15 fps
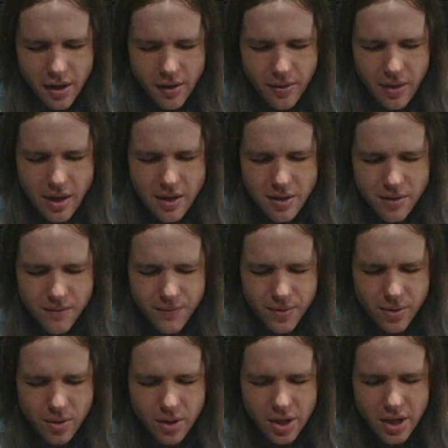Thank you
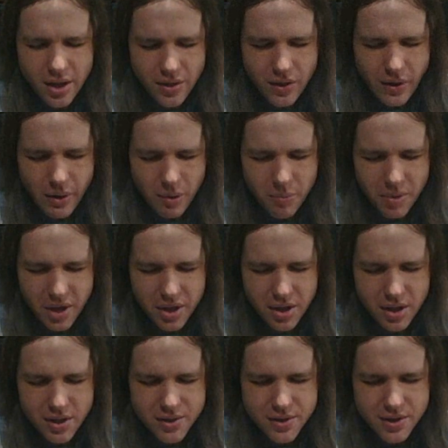for, in their
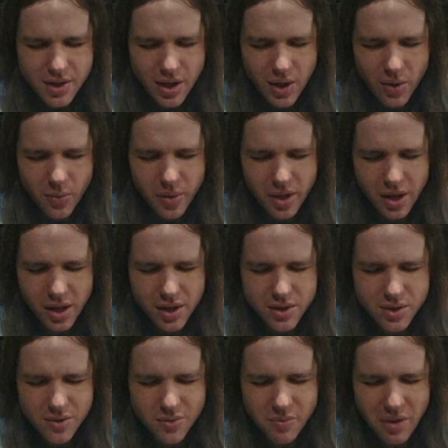abundance, they are willing
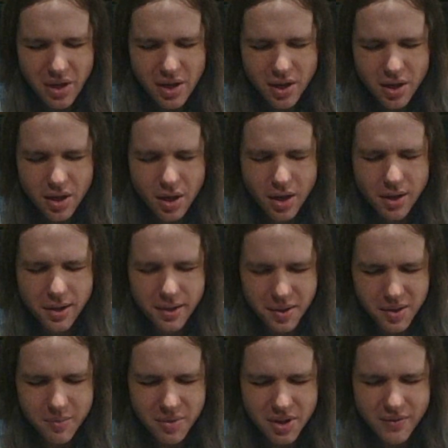to make a
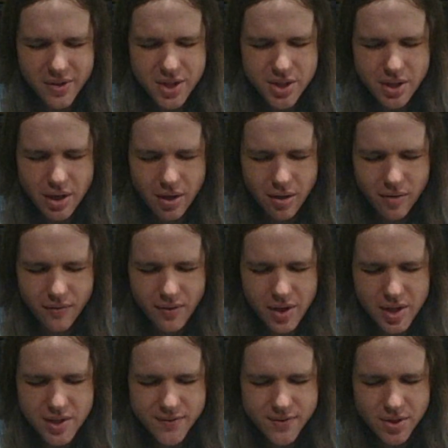little bit of a
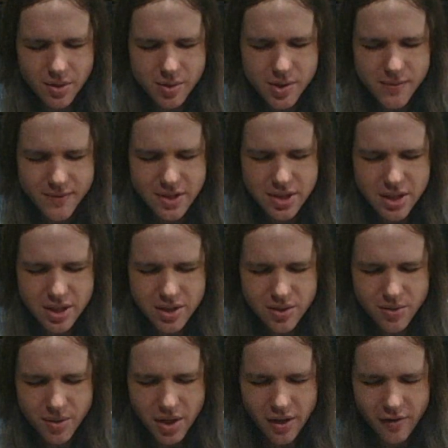sacrifice for those of us that
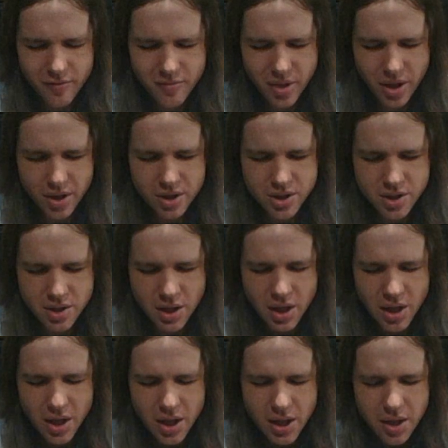don't have much.
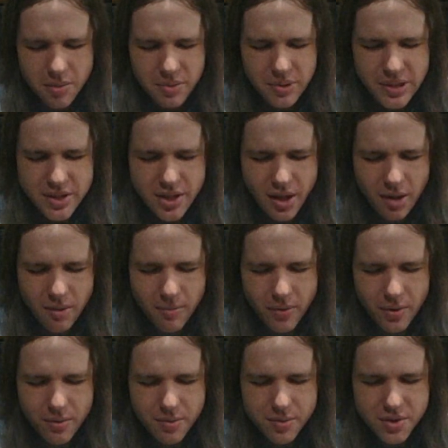Please help
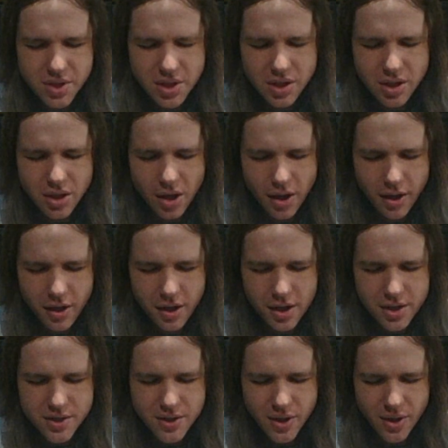those in the
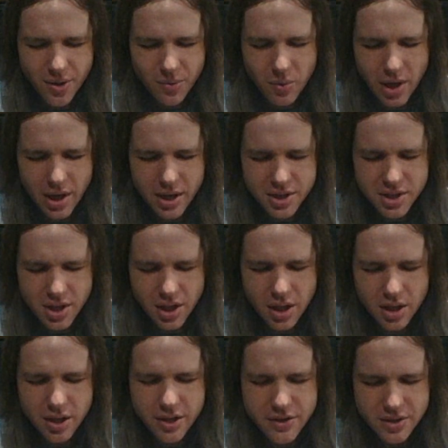audience that are watching
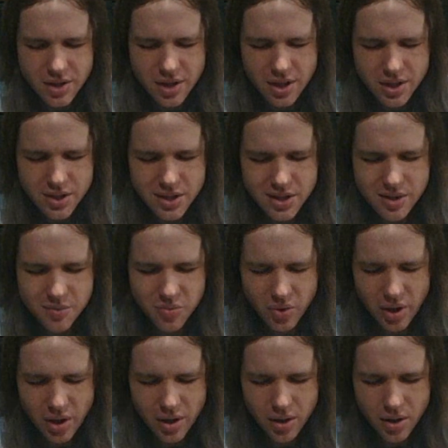and listening to this
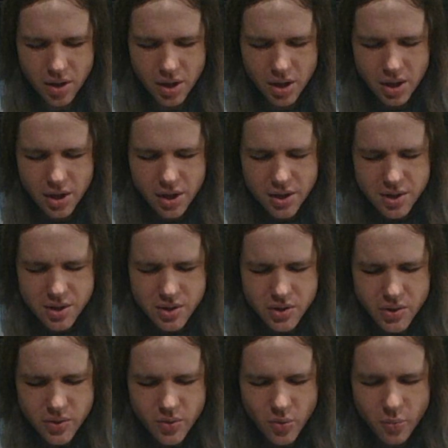prayer
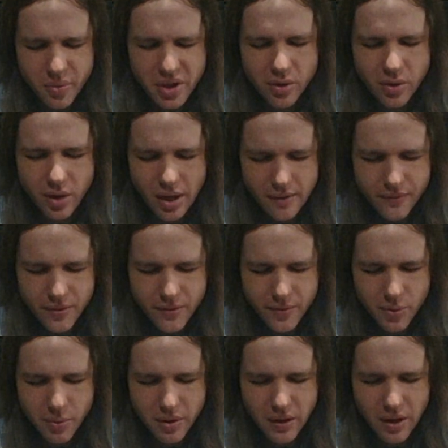to be grateful for
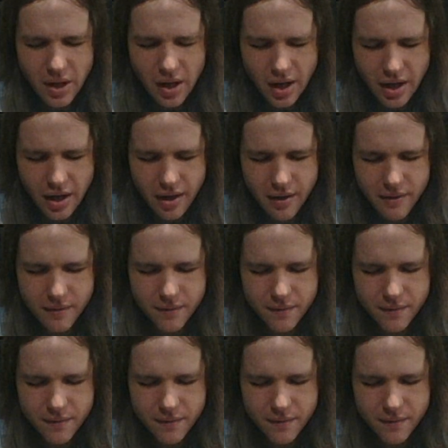what they have